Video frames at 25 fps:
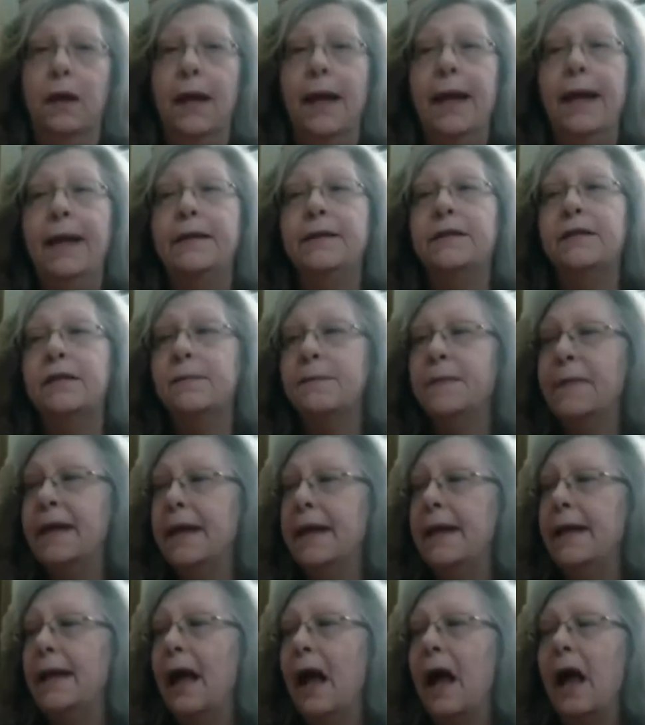And to
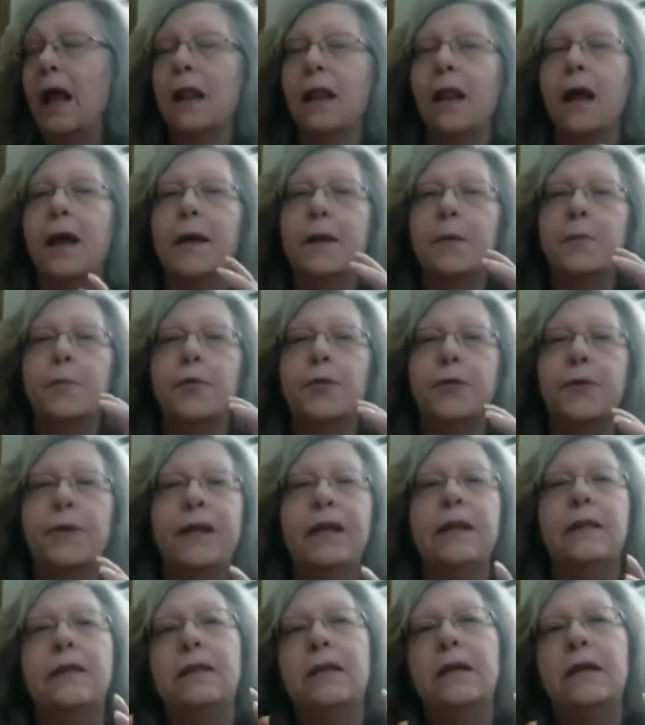me, I like pretty